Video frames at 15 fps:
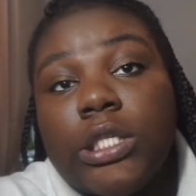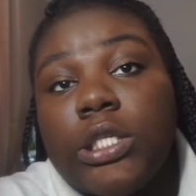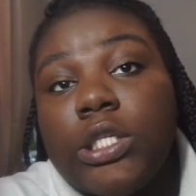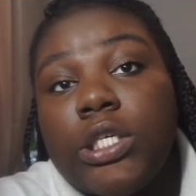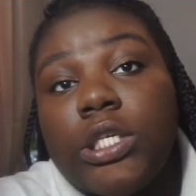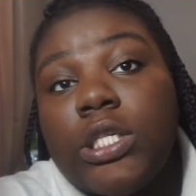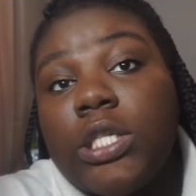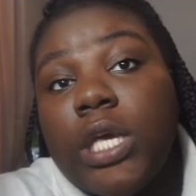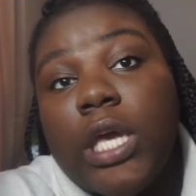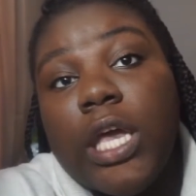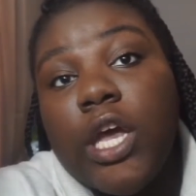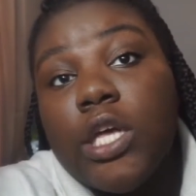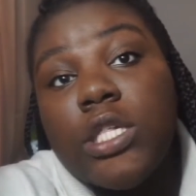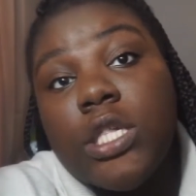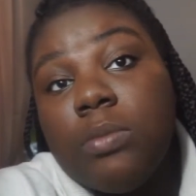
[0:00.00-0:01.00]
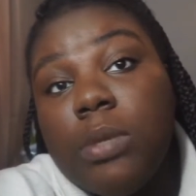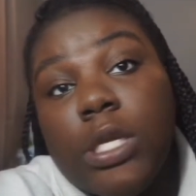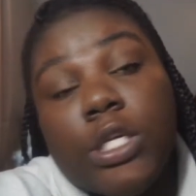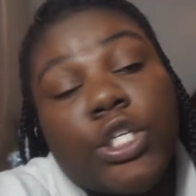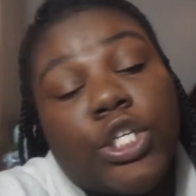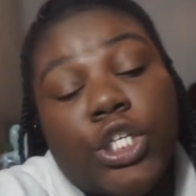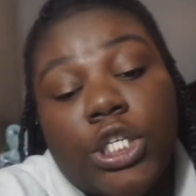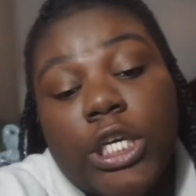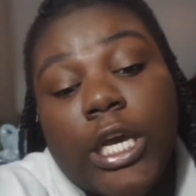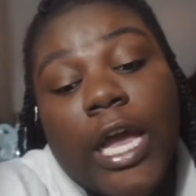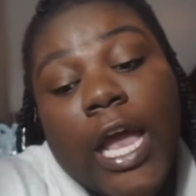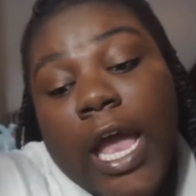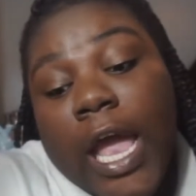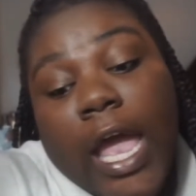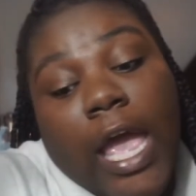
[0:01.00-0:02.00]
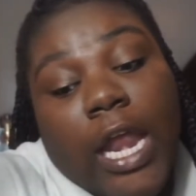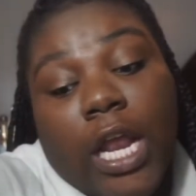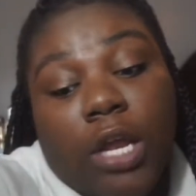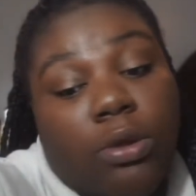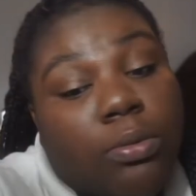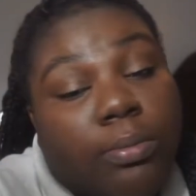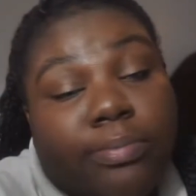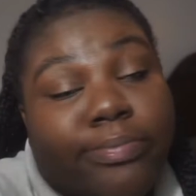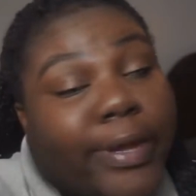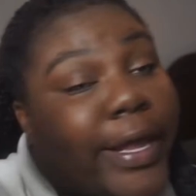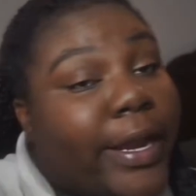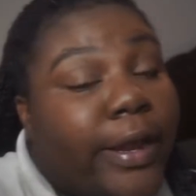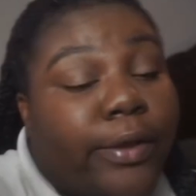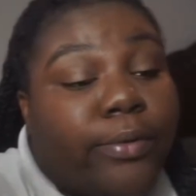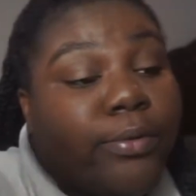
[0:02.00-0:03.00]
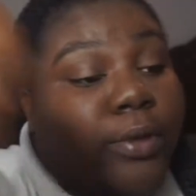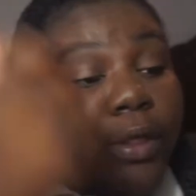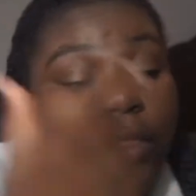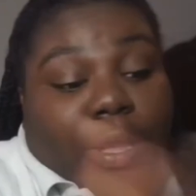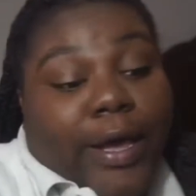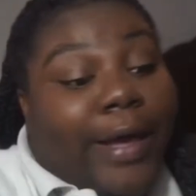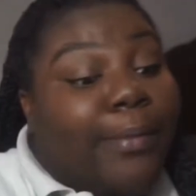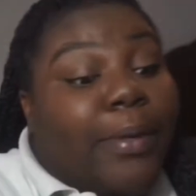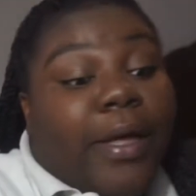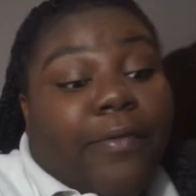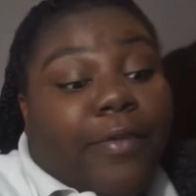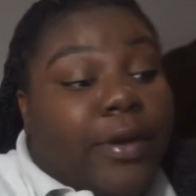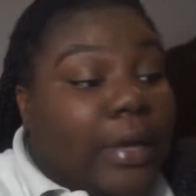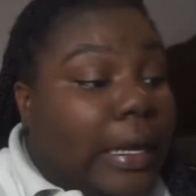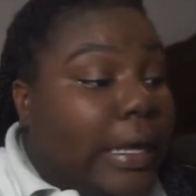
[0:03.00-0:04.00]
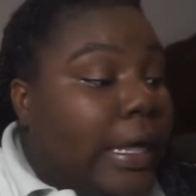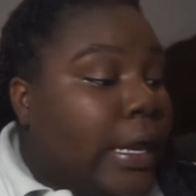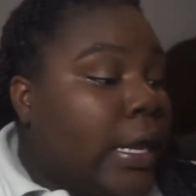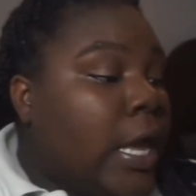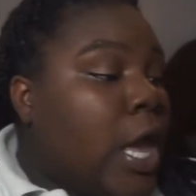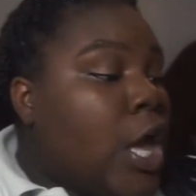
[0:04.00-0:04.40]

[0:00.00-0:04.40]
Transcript: and get her simulation shit, and I don't think I'm ever gonna get it,